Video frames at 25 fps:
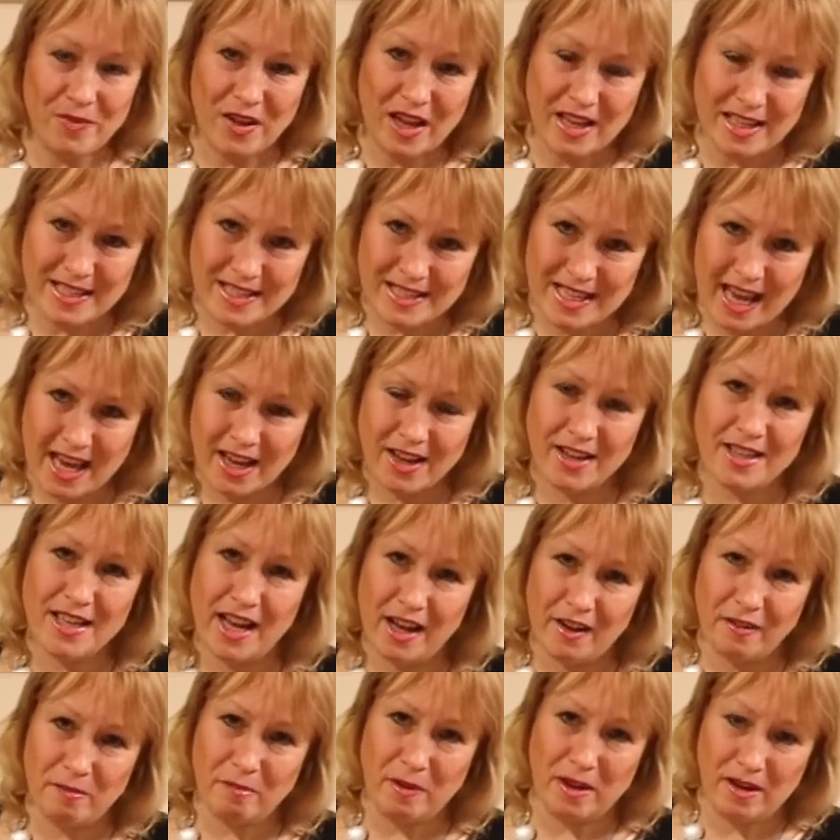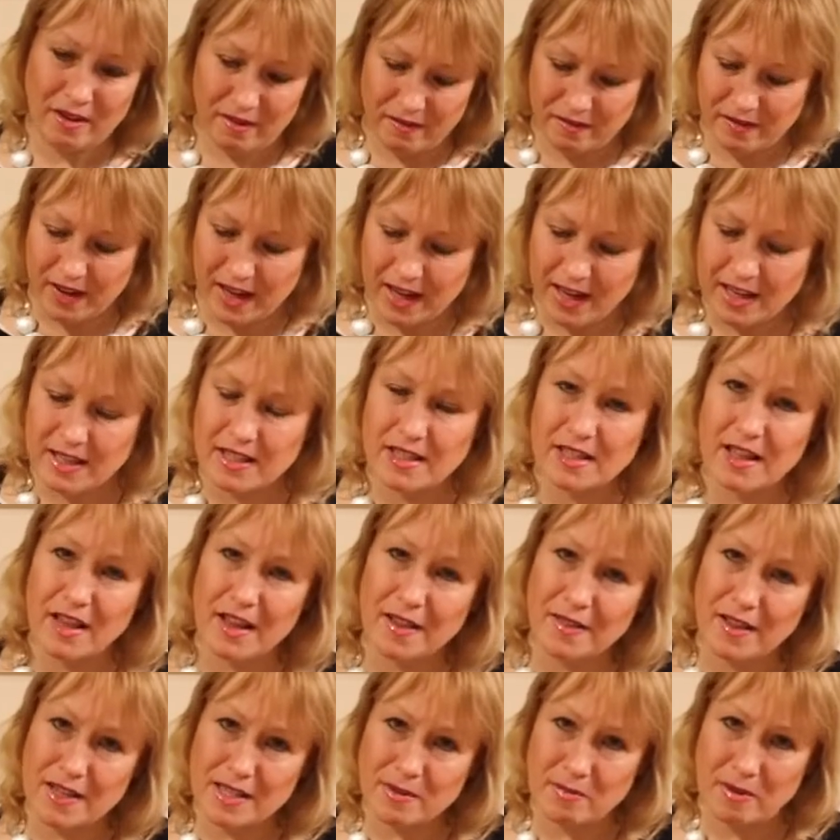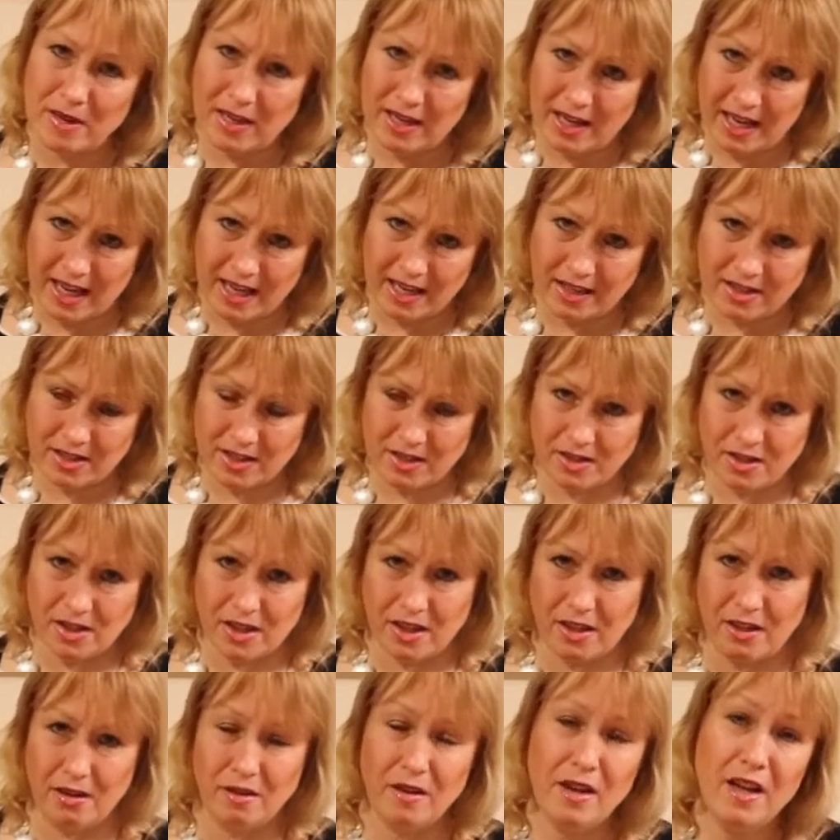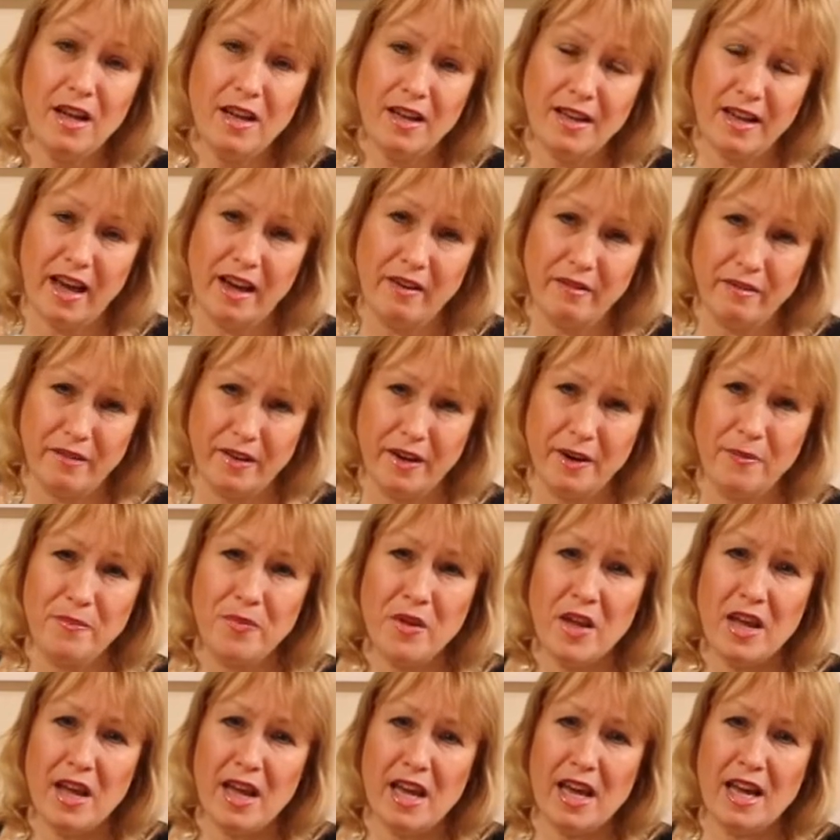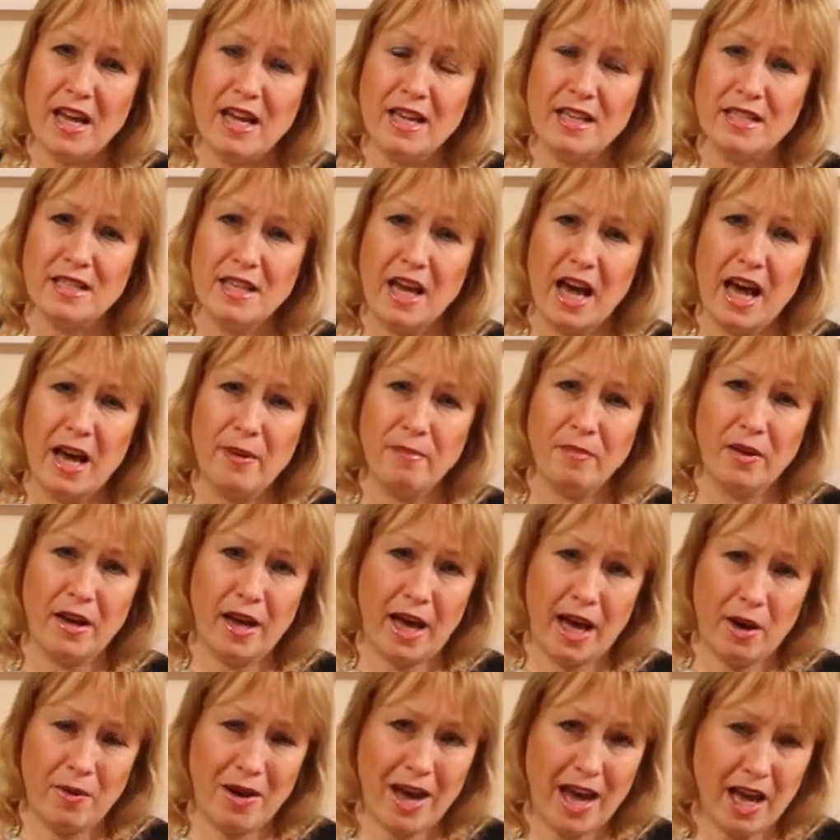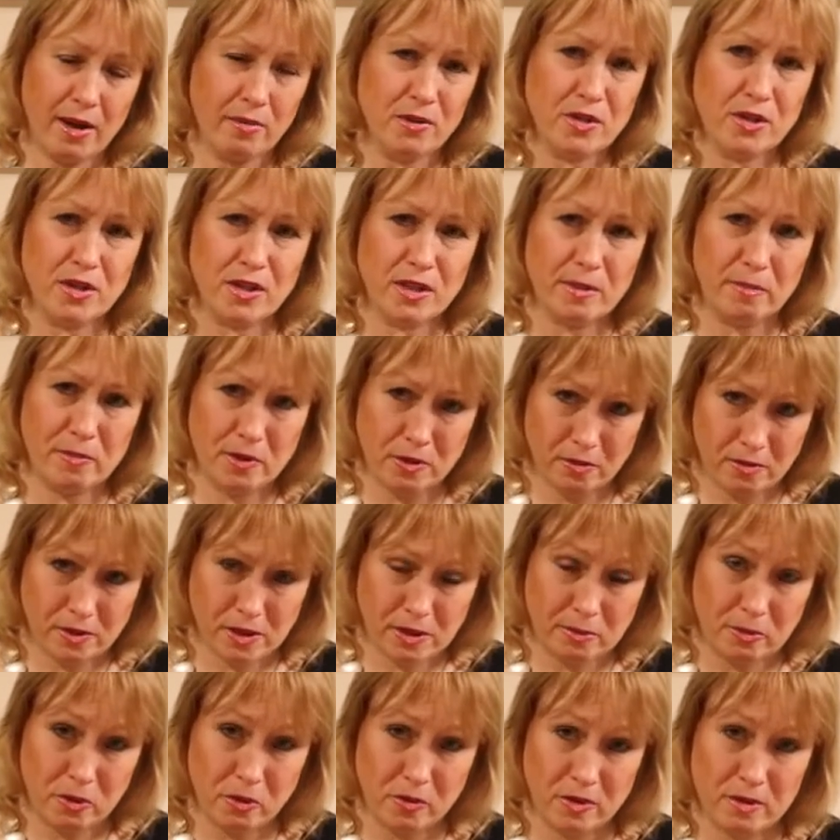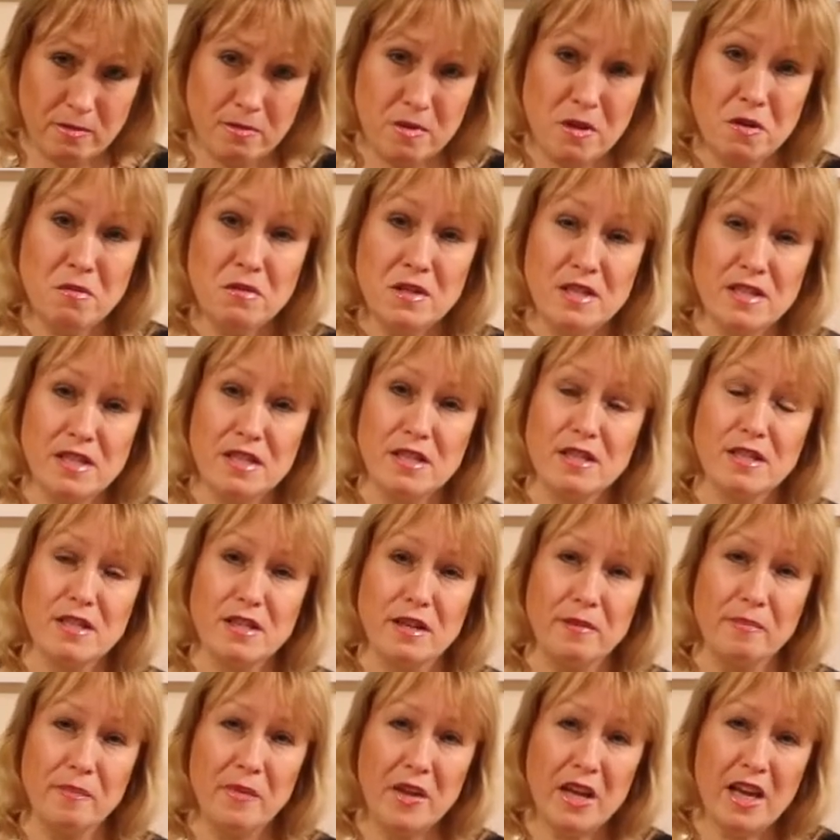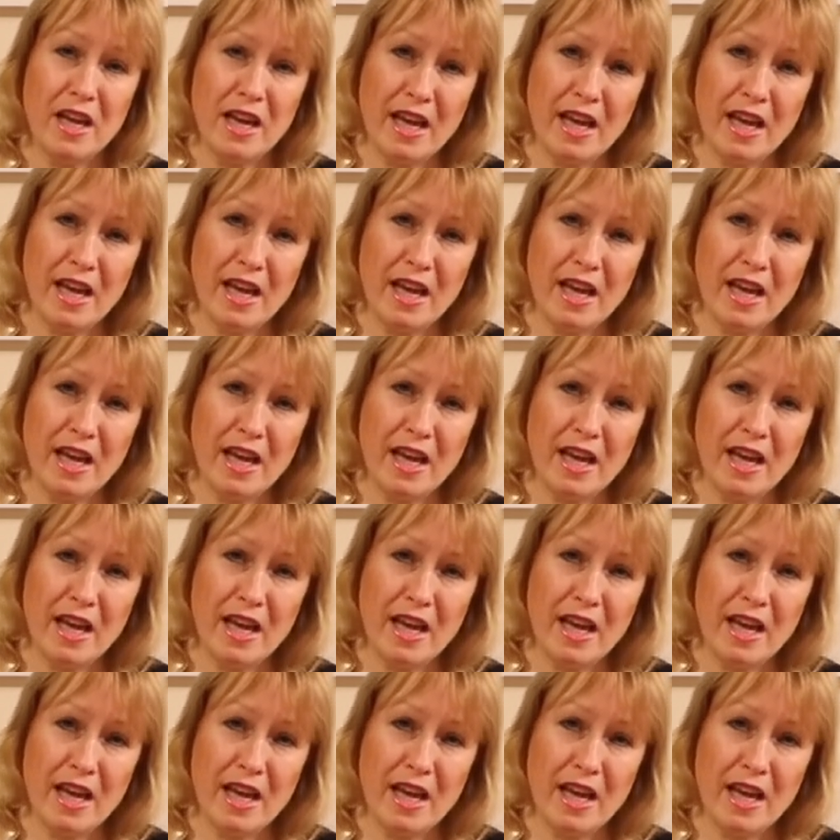A second health benefit that's been linked to kefir is how it helps to support the immune system.